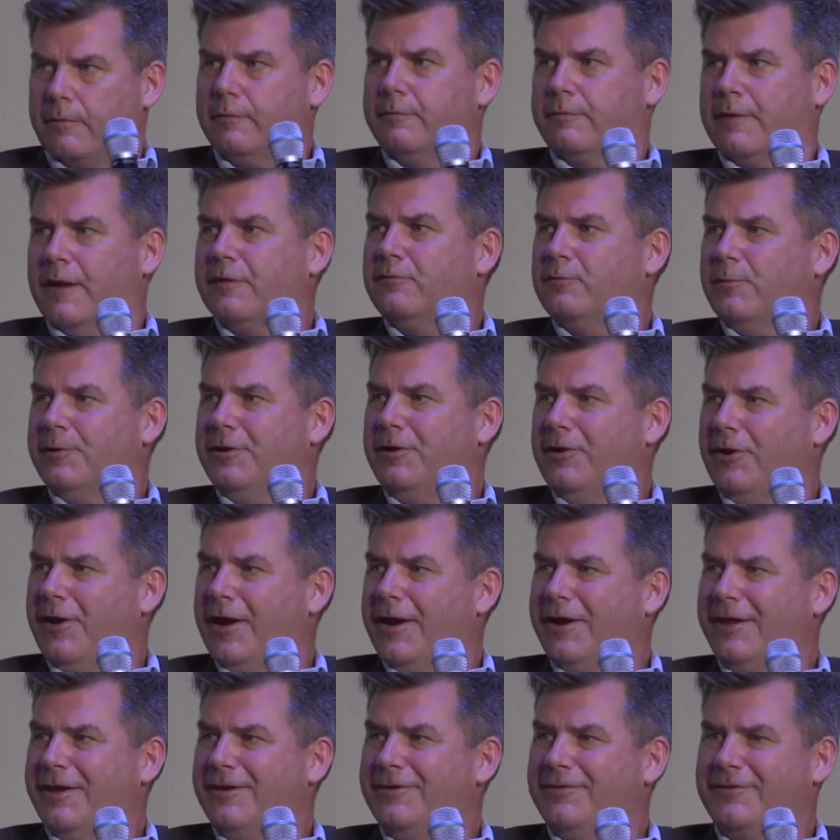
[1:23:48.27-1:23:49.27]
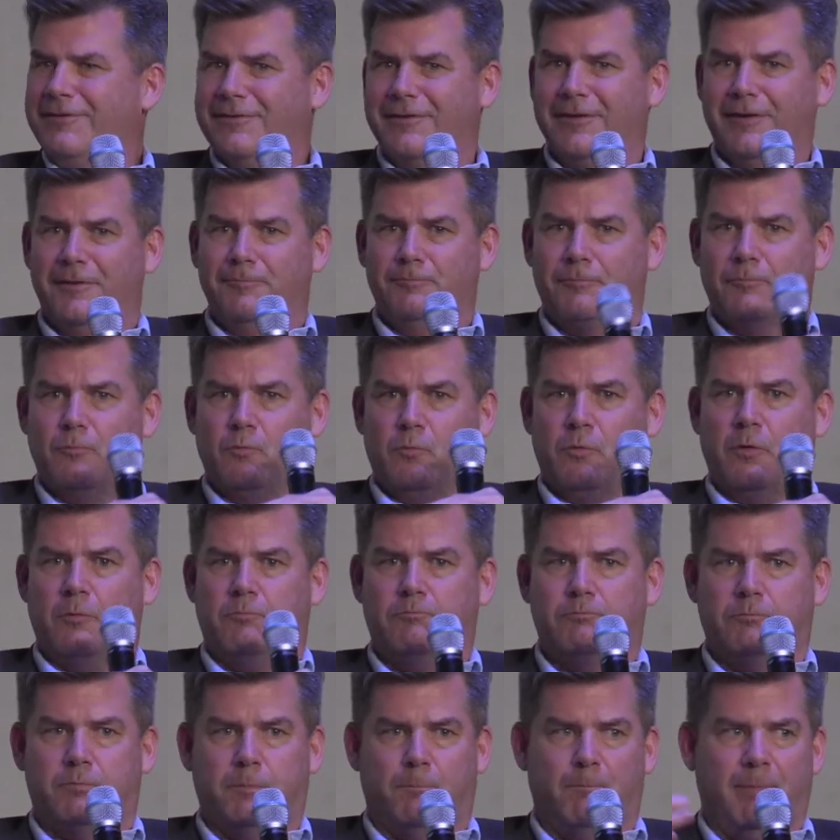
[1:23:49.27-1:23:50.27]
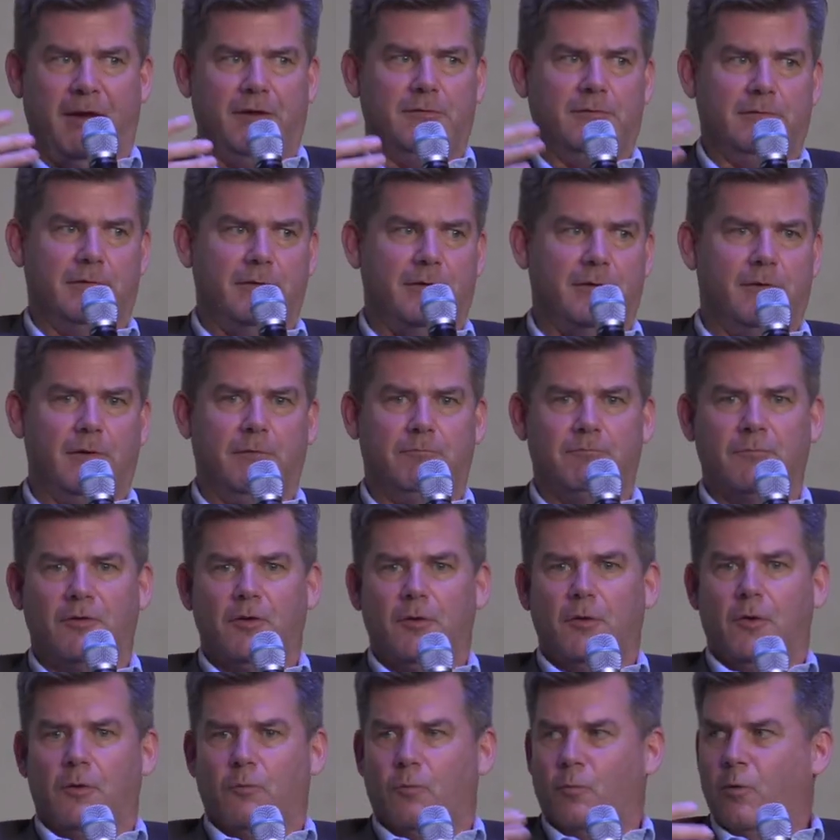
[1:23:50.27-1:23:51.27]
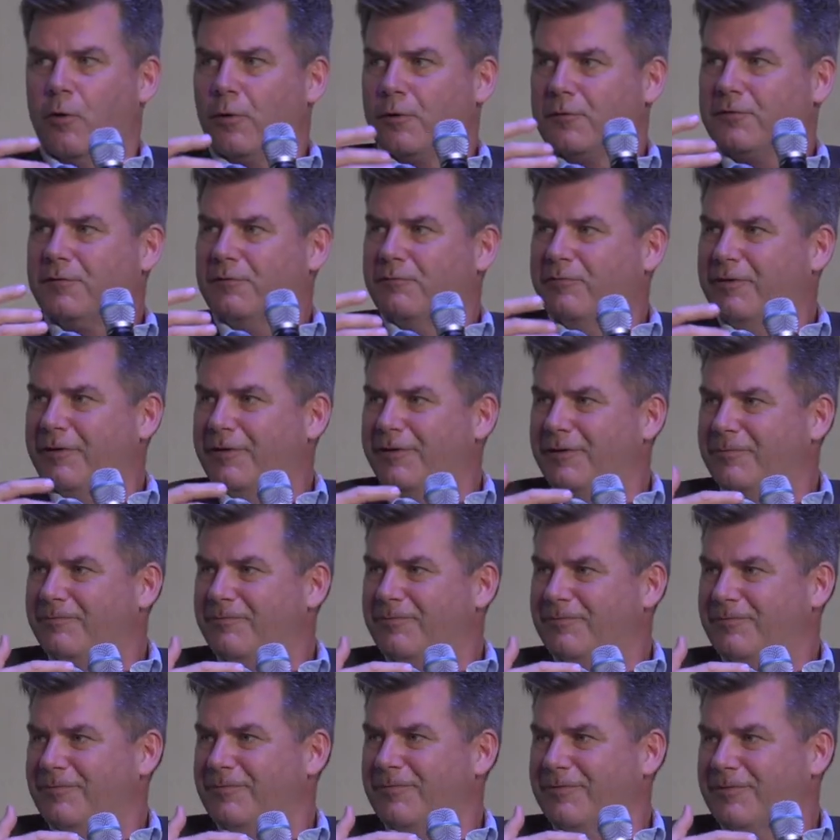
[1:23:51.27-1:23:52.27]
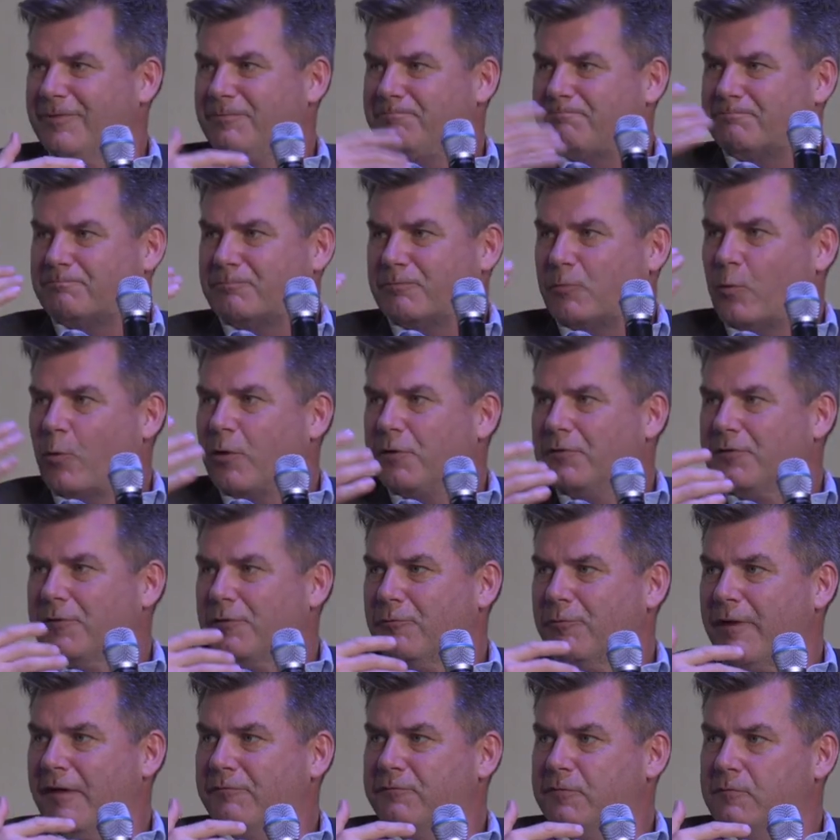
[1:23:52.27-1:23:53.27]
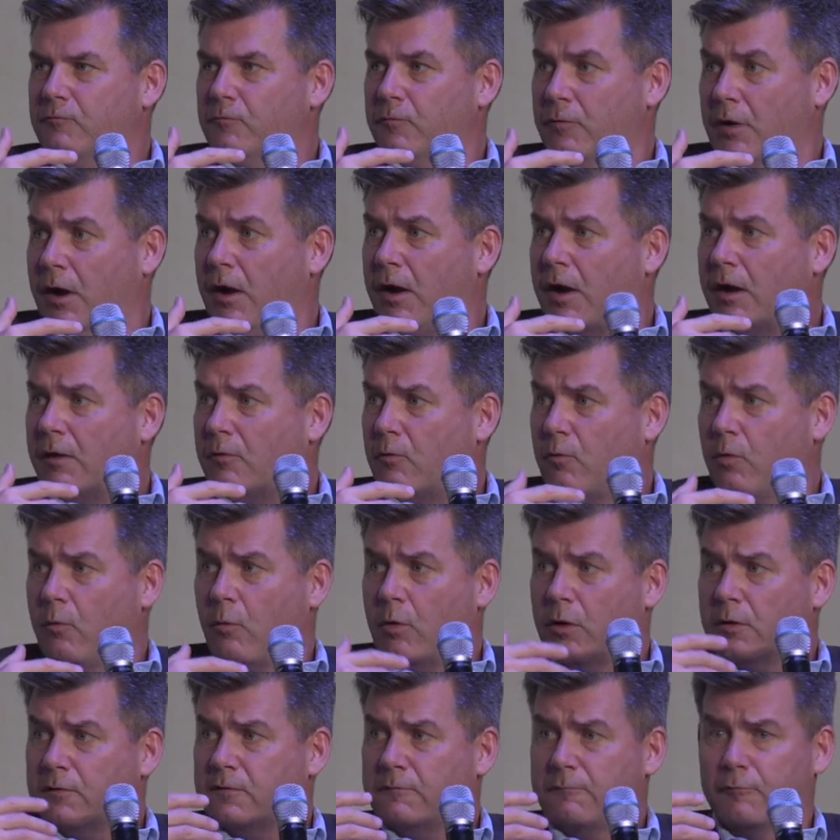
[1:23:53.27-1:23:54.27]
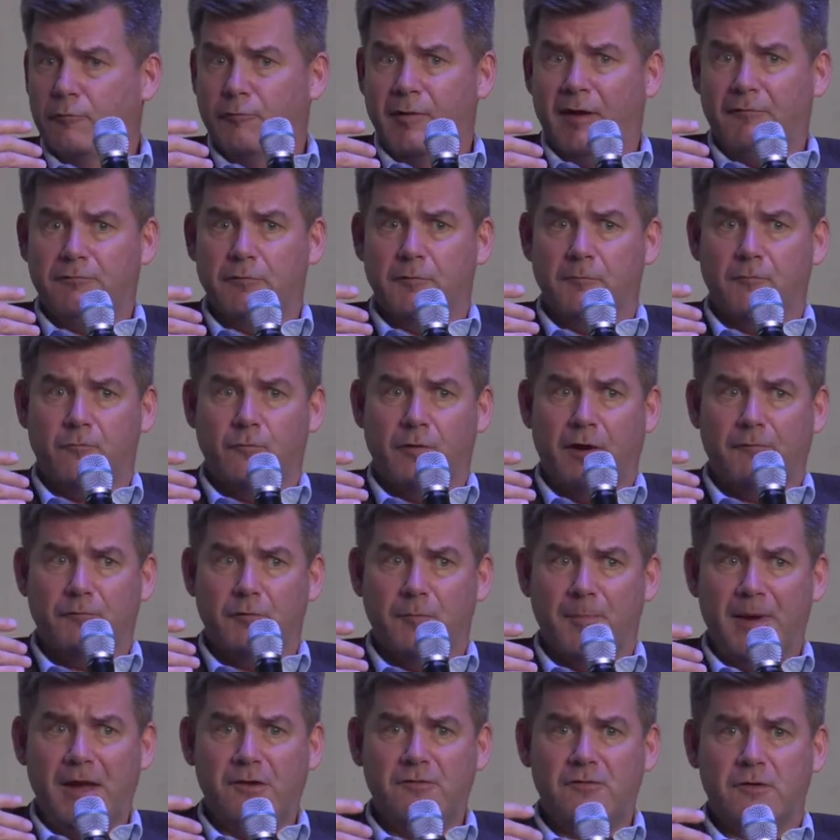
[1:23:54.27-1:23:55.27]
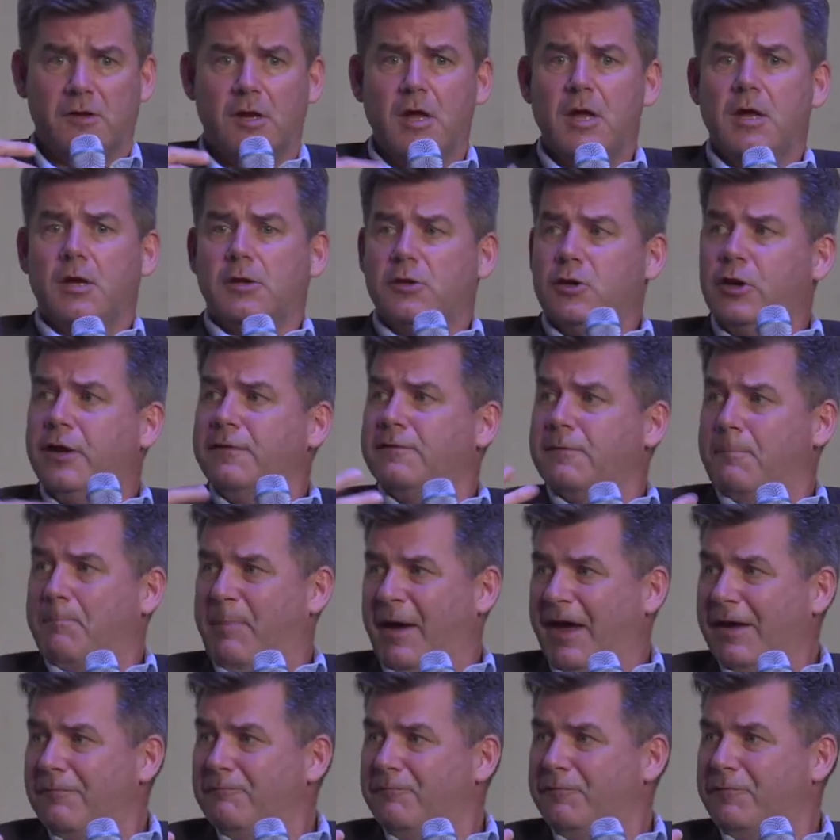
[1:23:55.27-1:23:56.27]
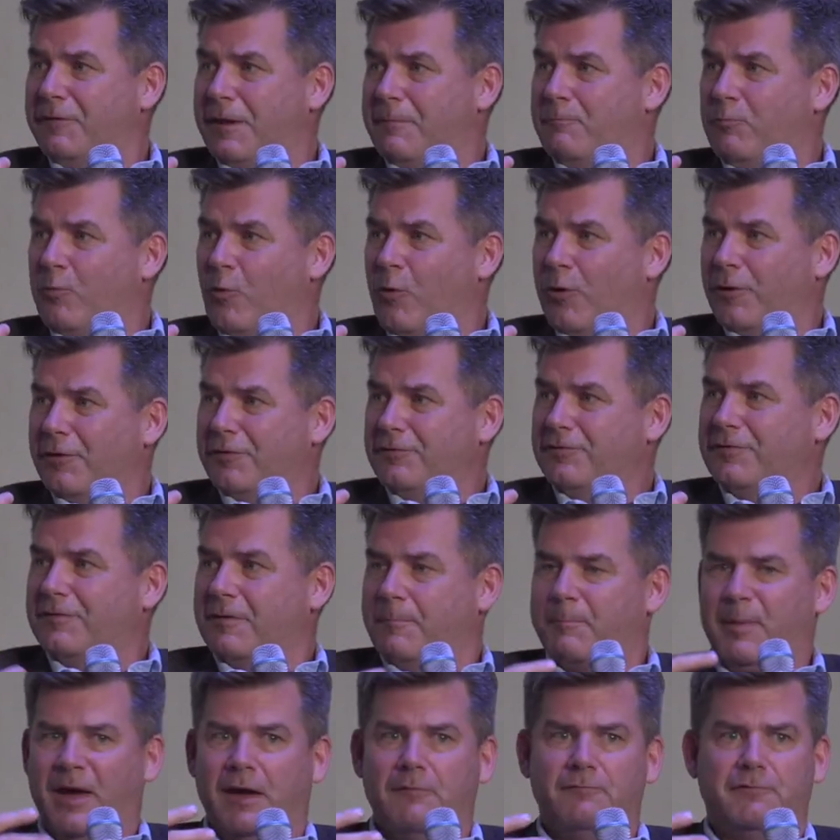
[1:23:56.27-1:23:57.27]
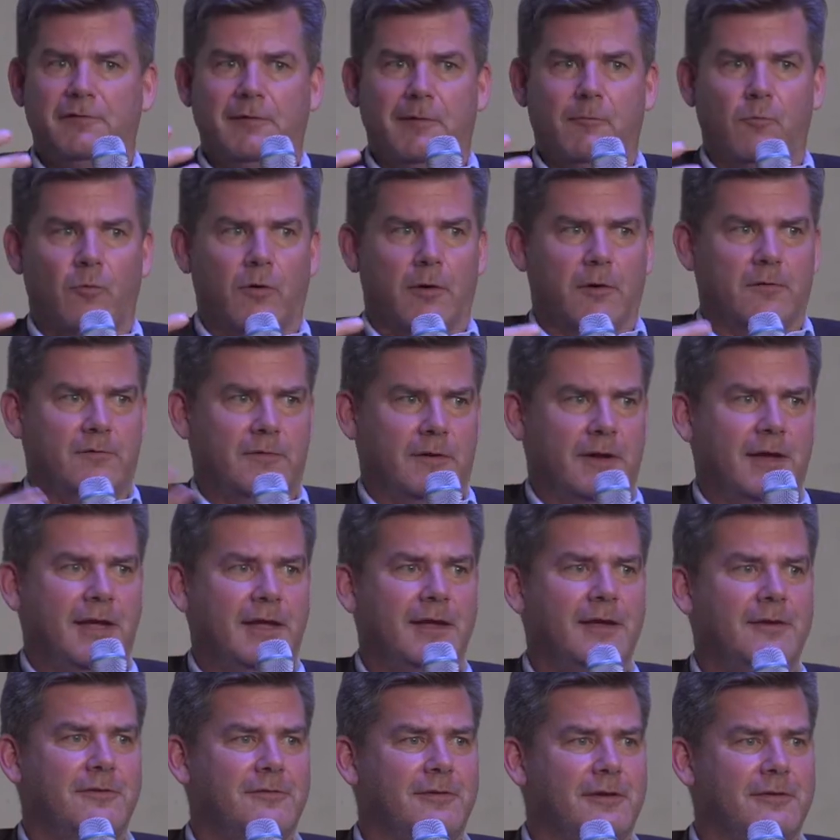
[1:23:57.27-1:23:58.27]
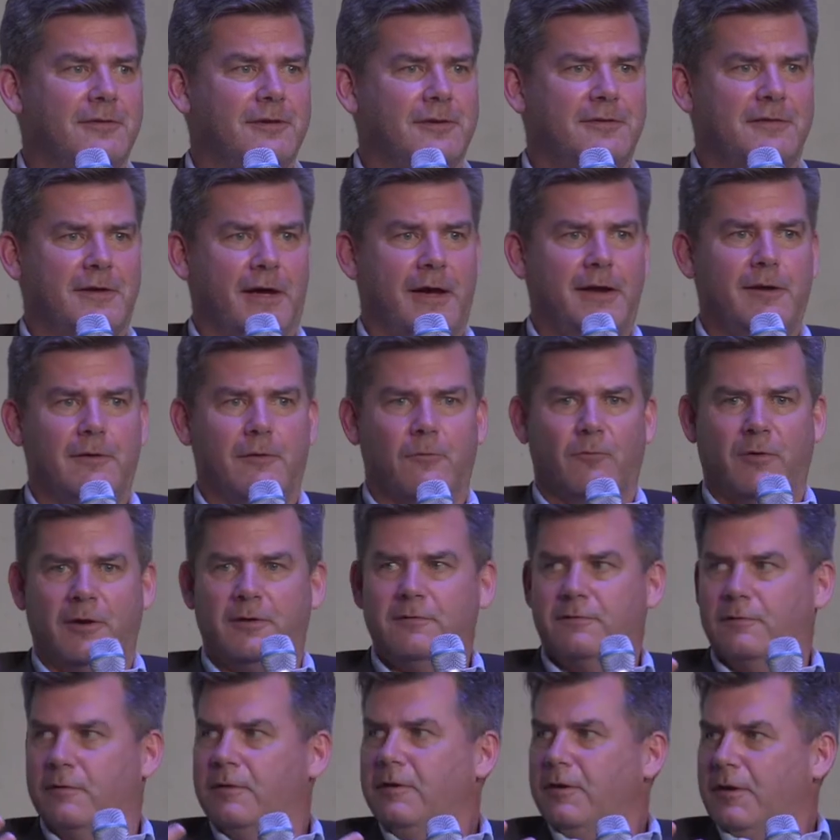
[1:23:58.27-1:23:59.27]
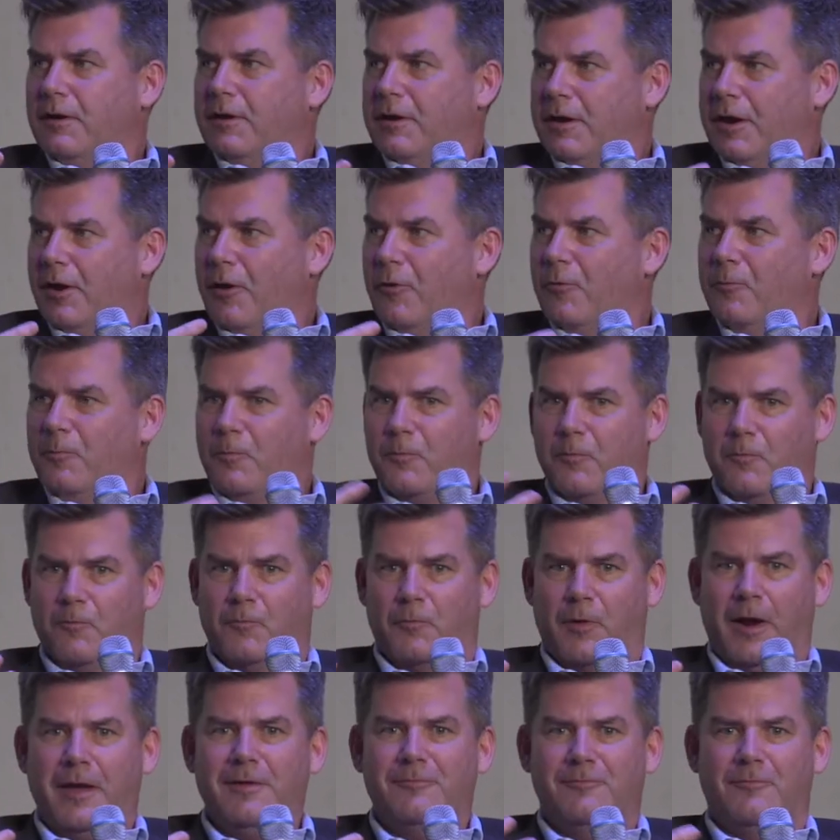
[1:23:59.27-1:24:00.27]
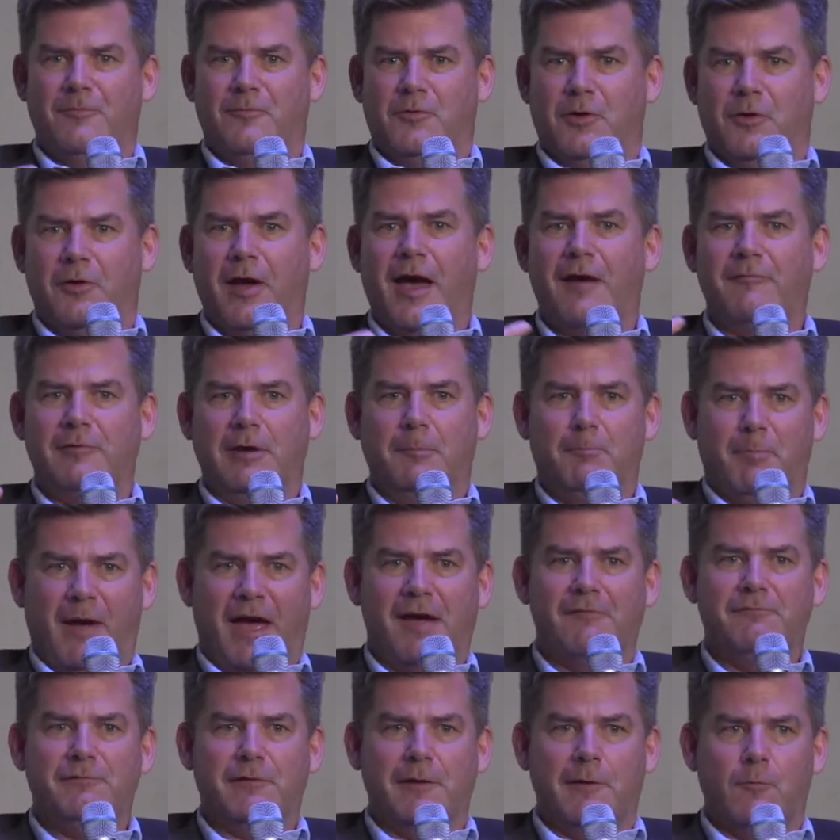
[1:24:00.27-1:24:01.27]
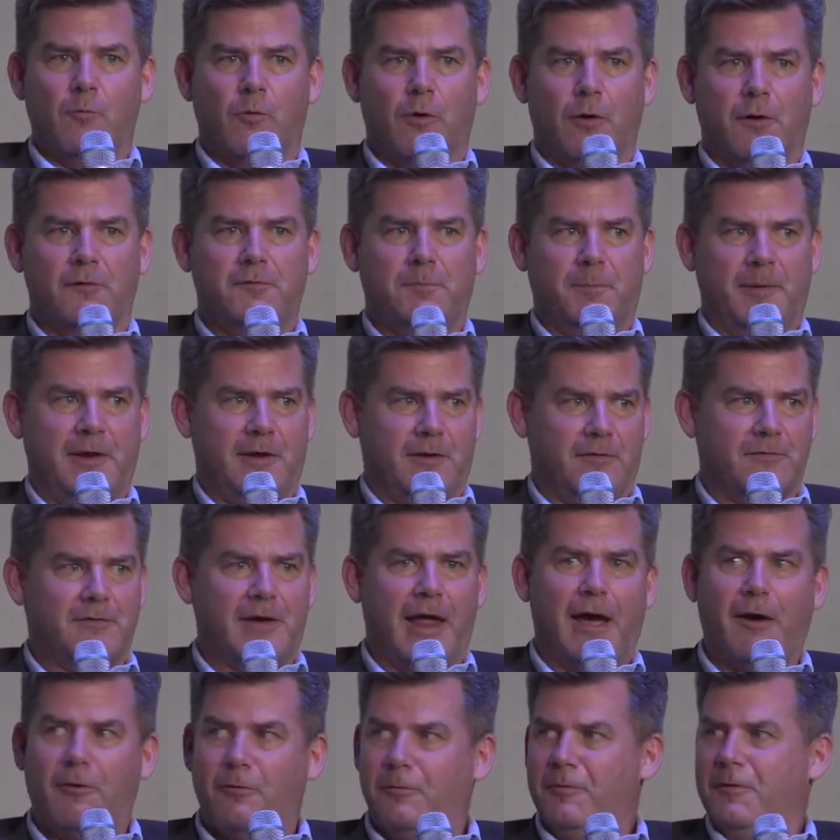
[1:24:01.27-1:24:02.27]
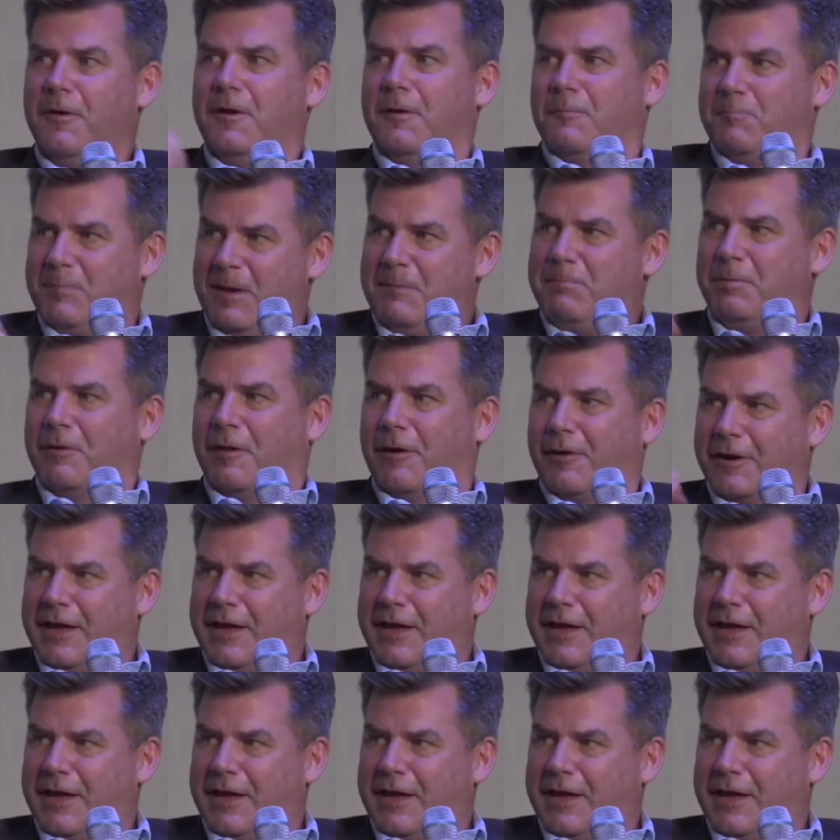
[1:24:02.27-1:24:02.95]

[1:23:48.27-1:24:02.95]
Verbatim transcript: That's when you get into the, the basically the wars of the the wars of the, Ref, uh, the, wars of the Reformation. You get the pamphlet sure. wars, the pamphlet wars. The key is in the title. What is it? You know, right? You're having pamphlet wars because now people are